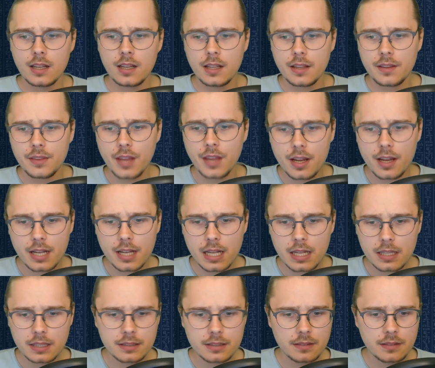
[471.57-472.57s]

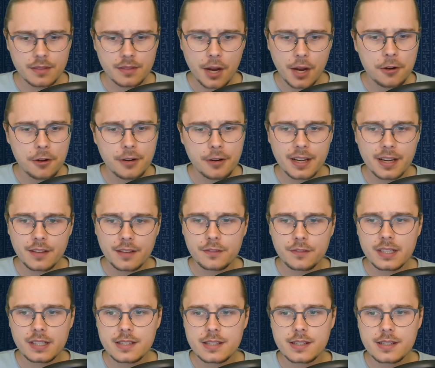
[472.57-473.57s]
They already
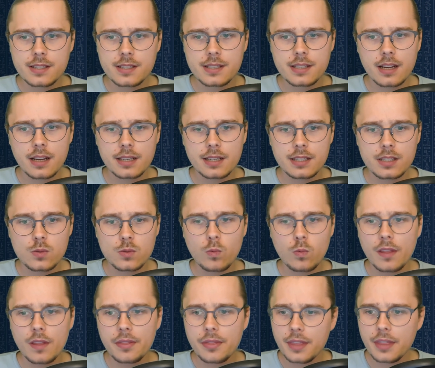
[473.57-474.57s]
have decent starters.
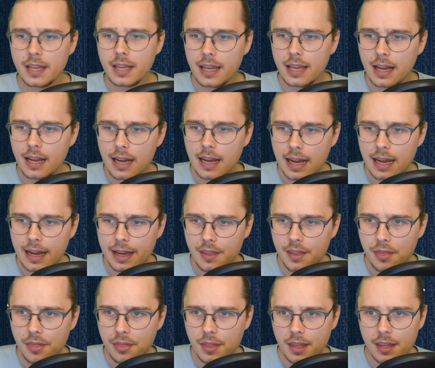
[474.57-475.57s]
One thing I
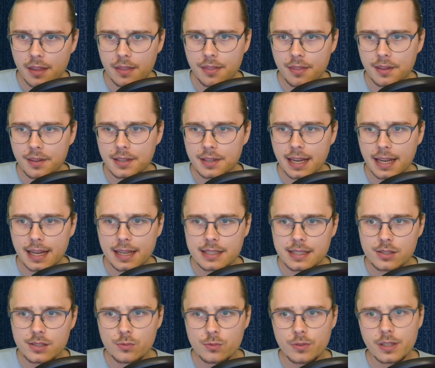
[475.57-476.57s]
think the deck
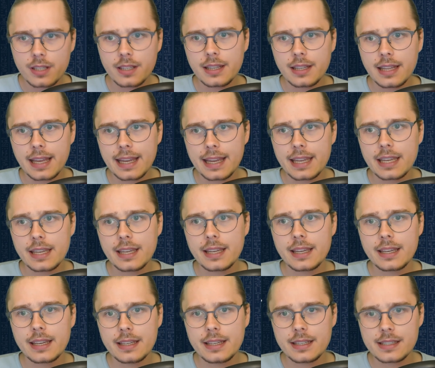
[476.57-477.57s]
is really
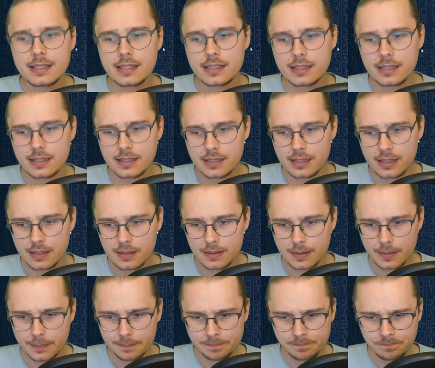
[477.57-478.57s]
lacking is
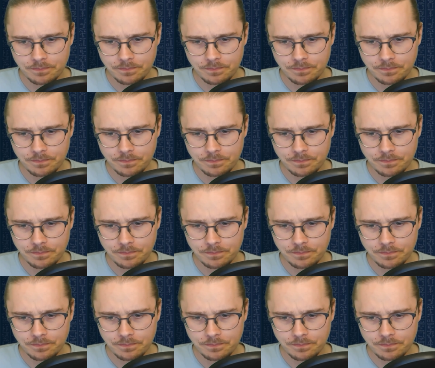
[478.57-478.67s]
a